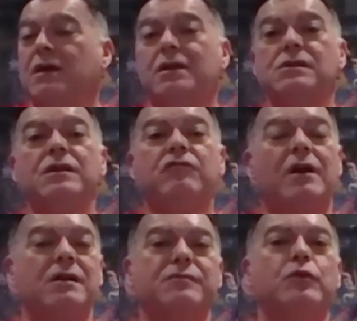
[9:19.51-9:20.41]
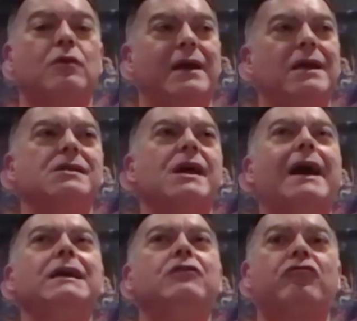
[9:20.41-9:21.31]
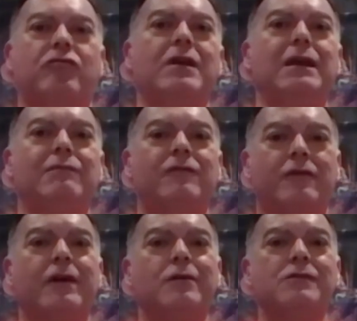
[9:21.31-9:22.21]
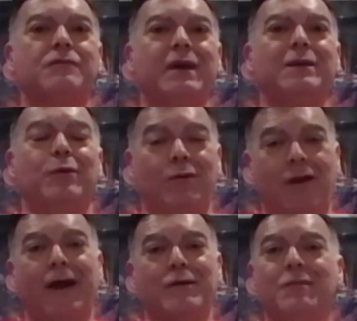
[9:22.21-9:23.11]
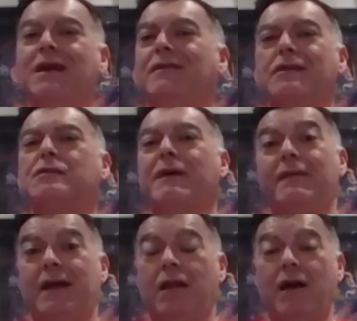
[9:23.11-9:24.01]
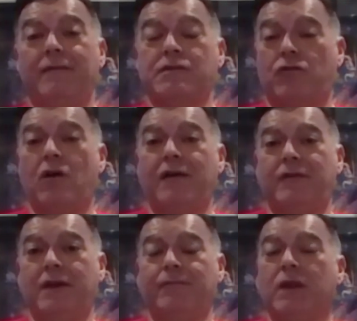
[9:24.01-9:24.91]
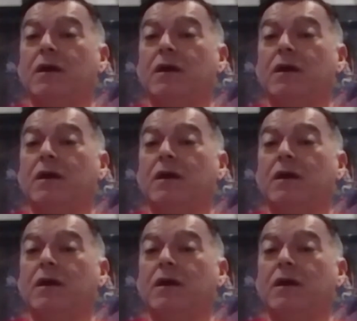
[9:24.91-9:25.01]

Disney Transport is a dream for those people like me that spend their lives driving.